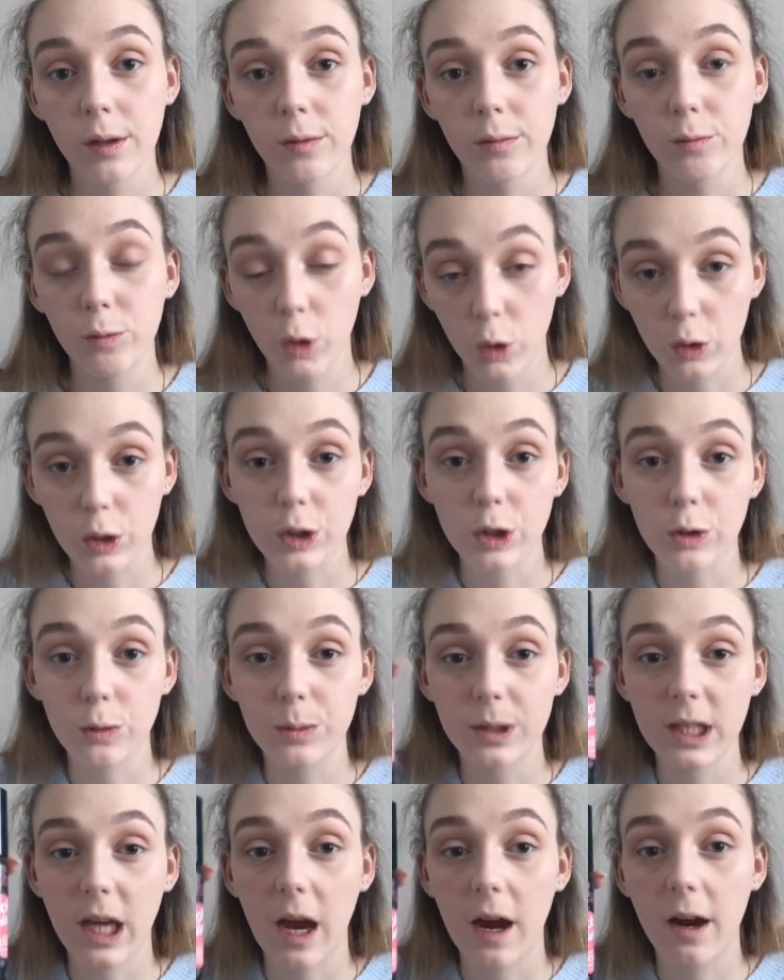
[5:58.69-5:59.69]
Rock and Doll
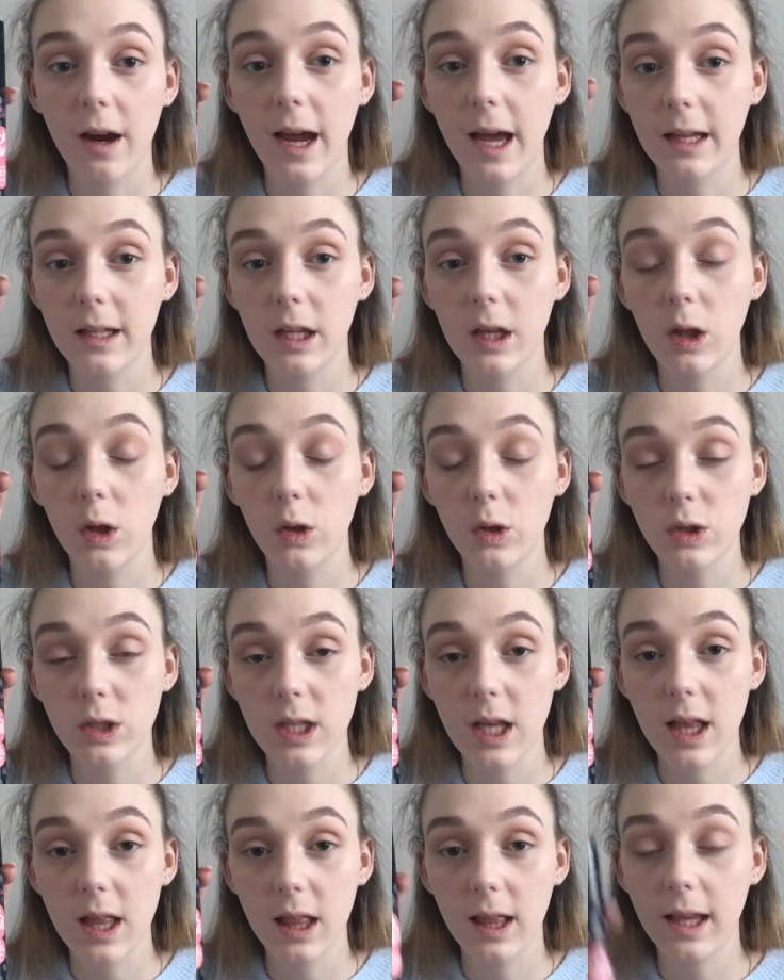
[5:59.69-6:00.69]
Mascara, and it looks
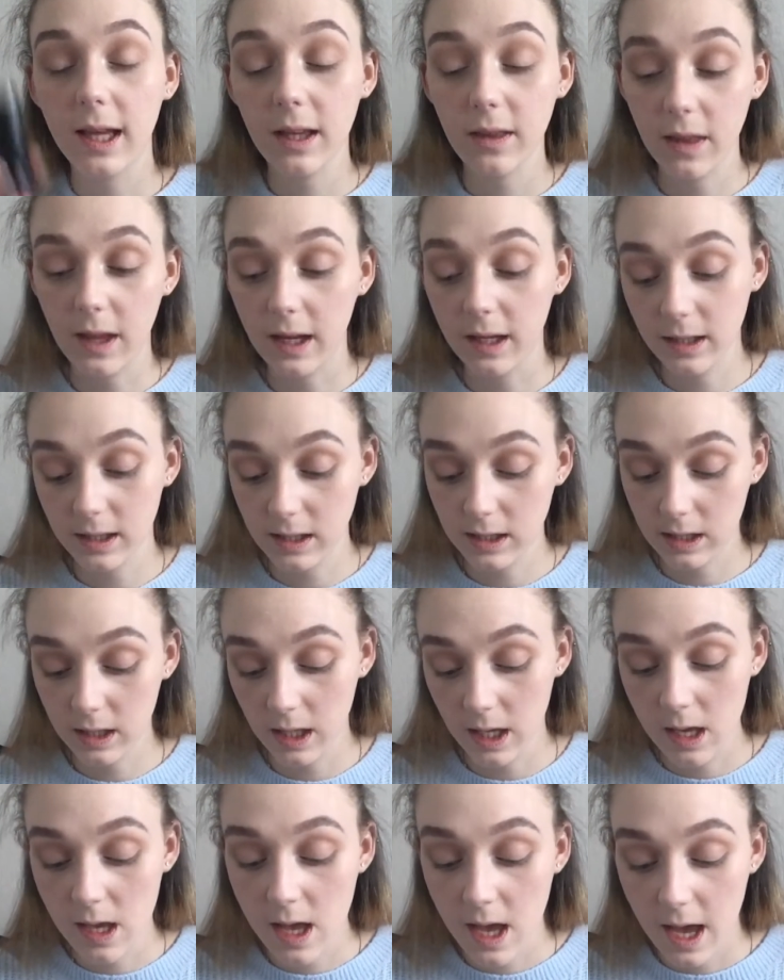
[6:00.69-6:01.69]
like this.
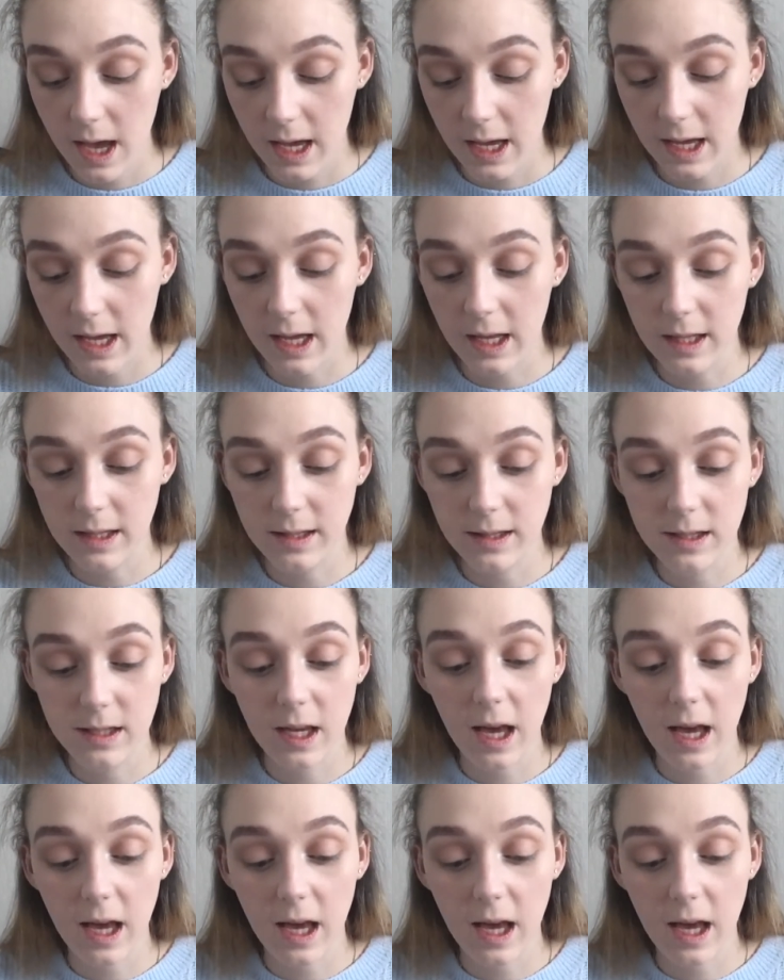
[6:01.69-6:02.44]
And